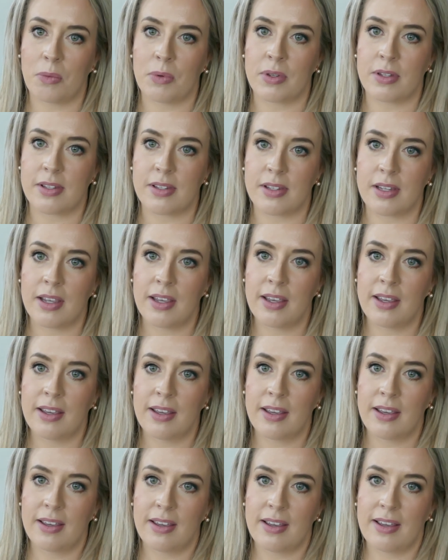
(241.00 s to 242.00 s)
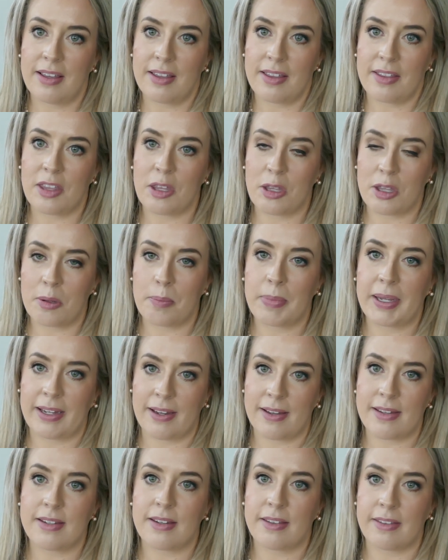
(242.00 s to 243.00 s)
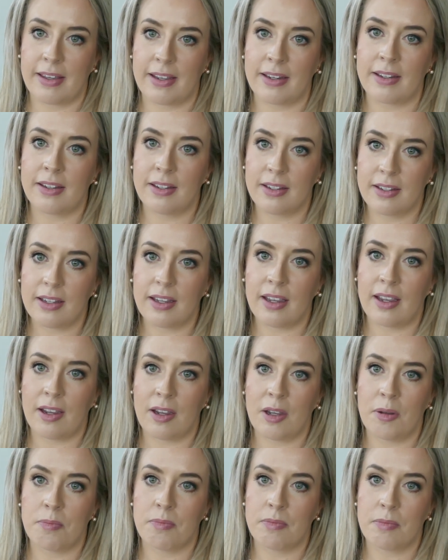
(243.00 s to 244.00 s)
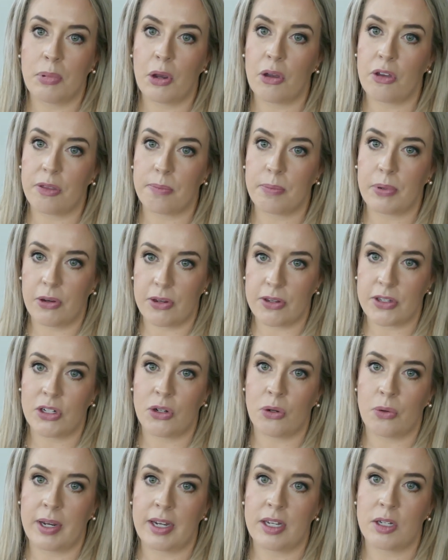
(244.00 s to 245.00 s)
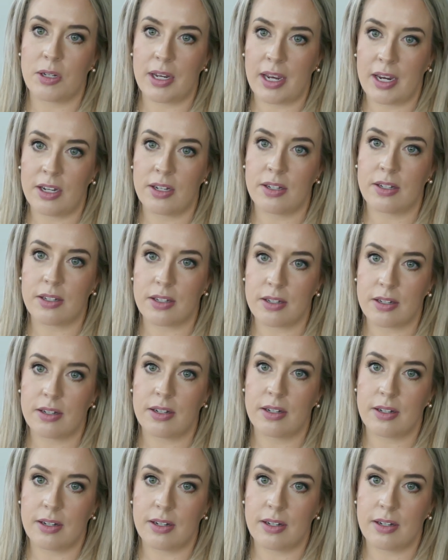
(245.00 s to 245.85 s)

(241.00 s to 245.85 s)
was the biggest thing, both personal and